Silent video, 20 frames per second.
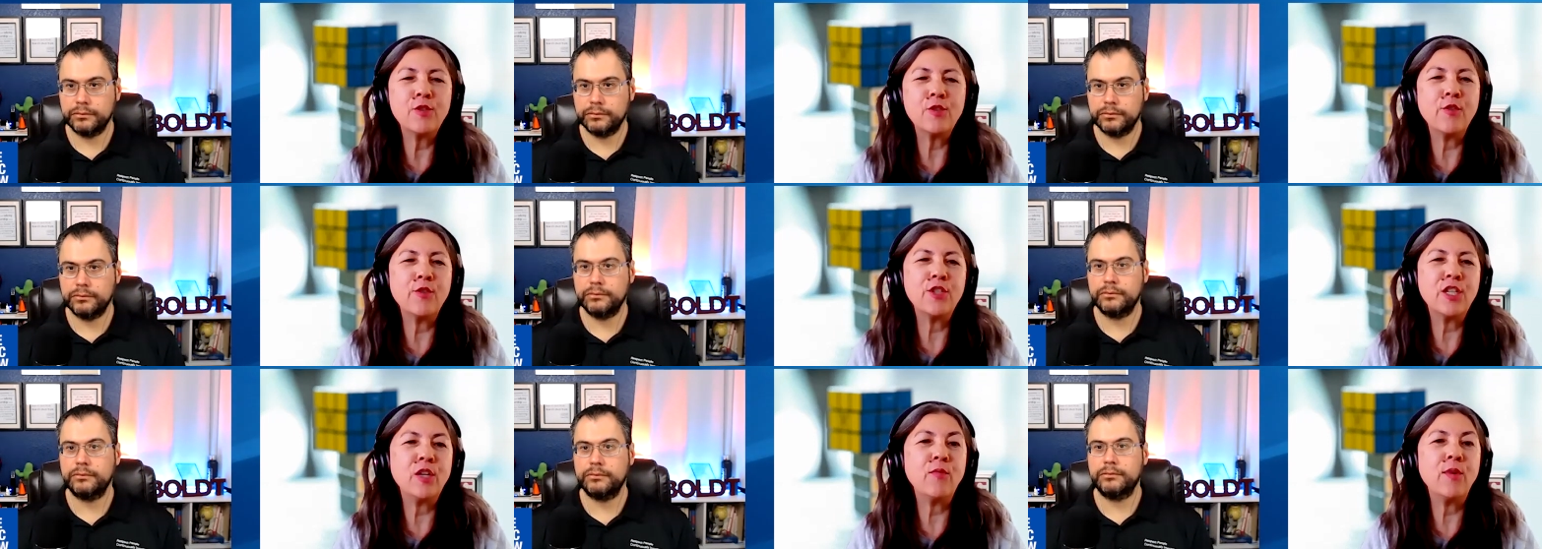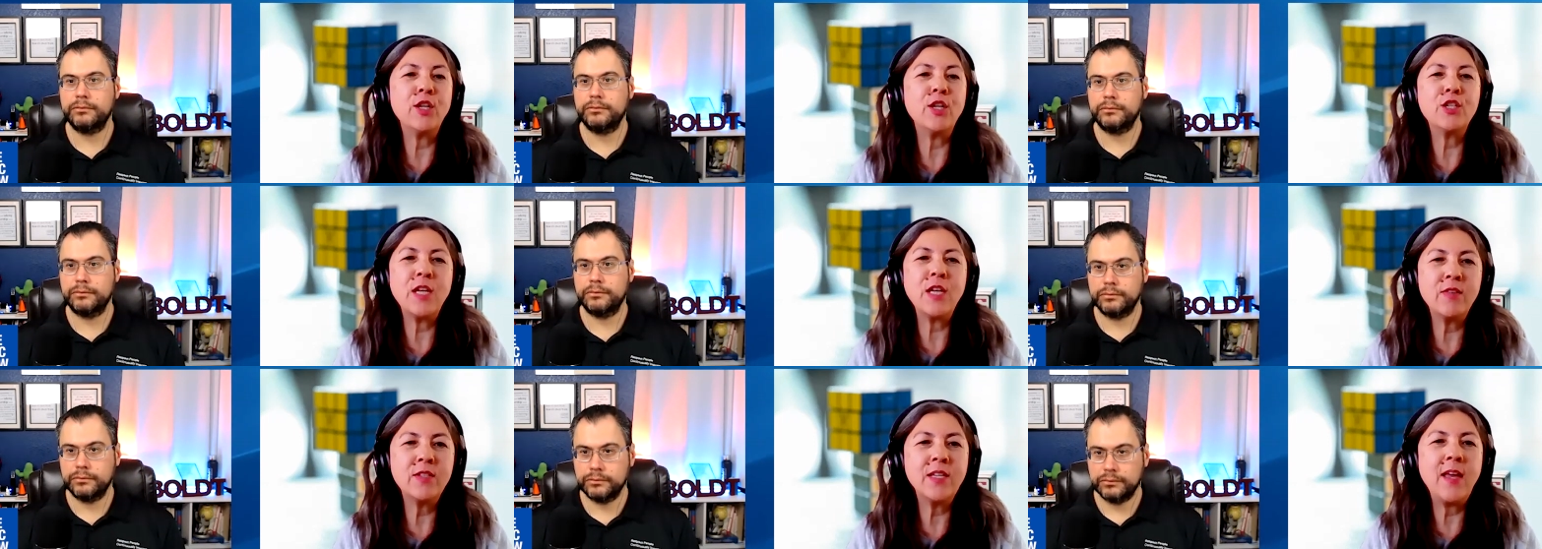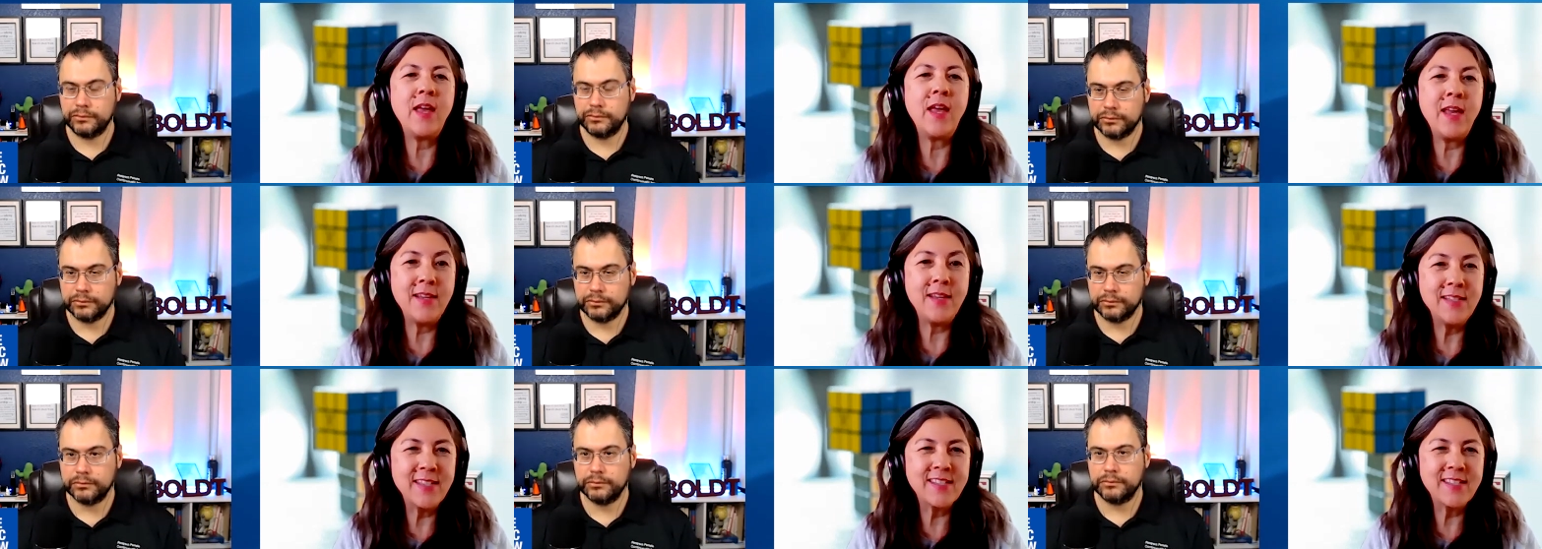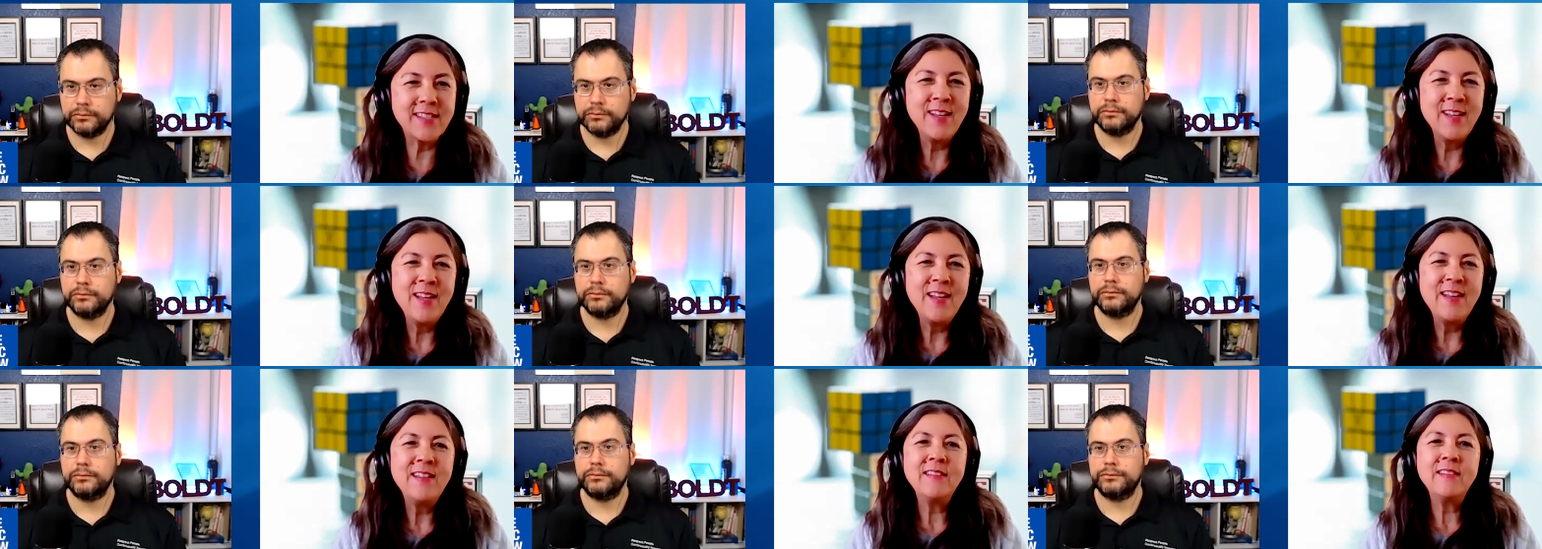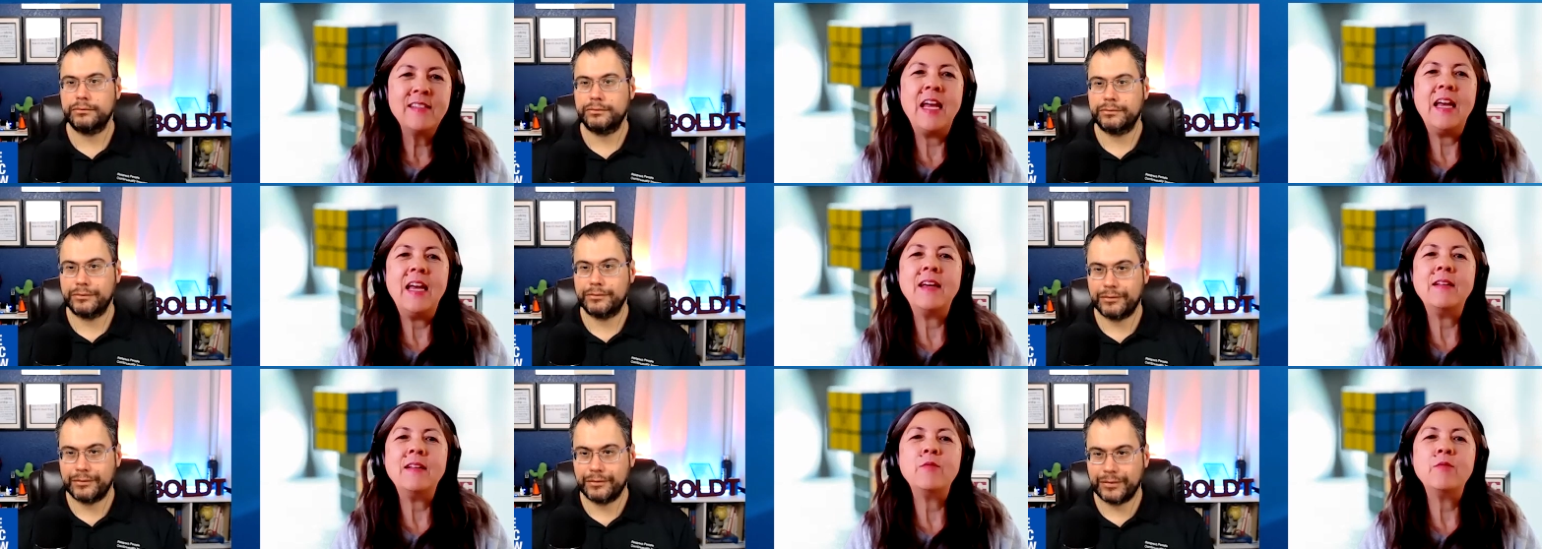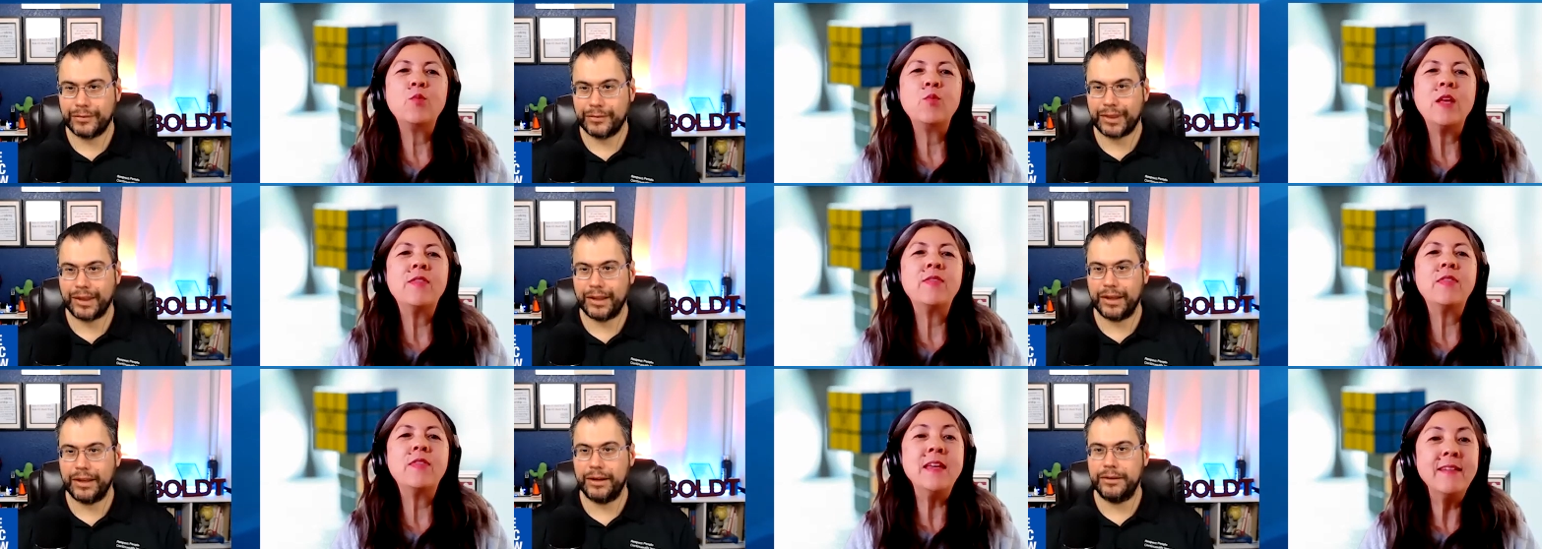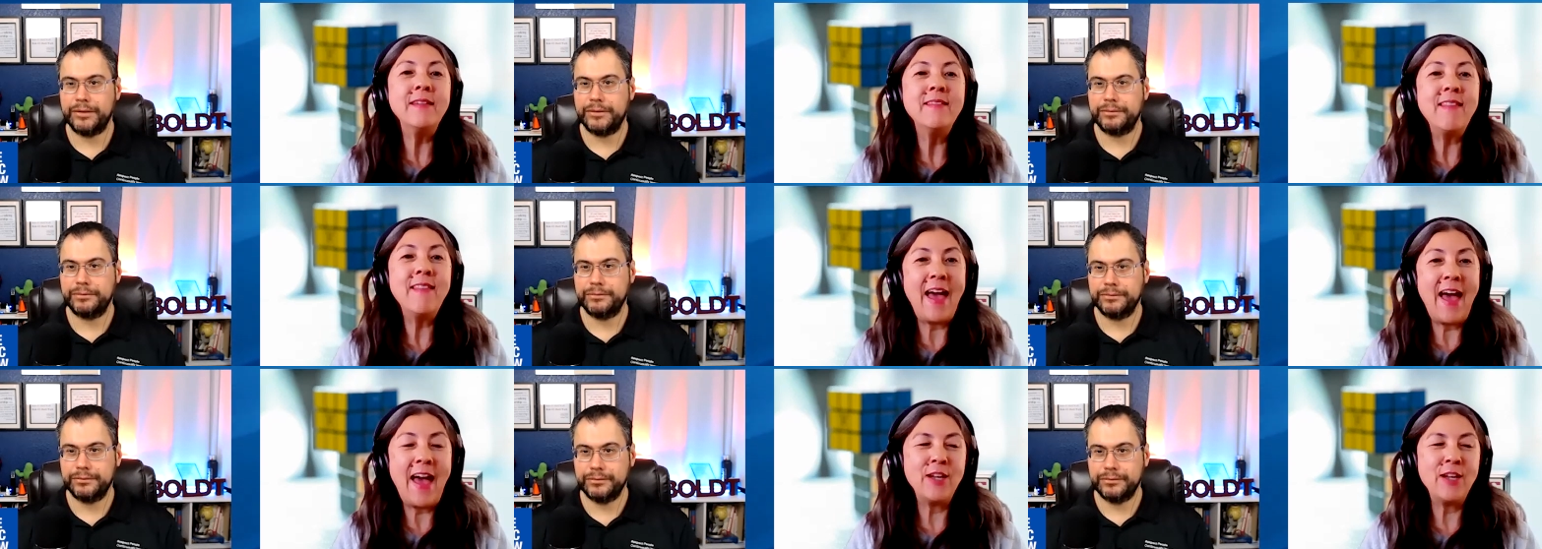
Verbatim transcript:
Speaker 1: So she reached out to ACE and within yeah.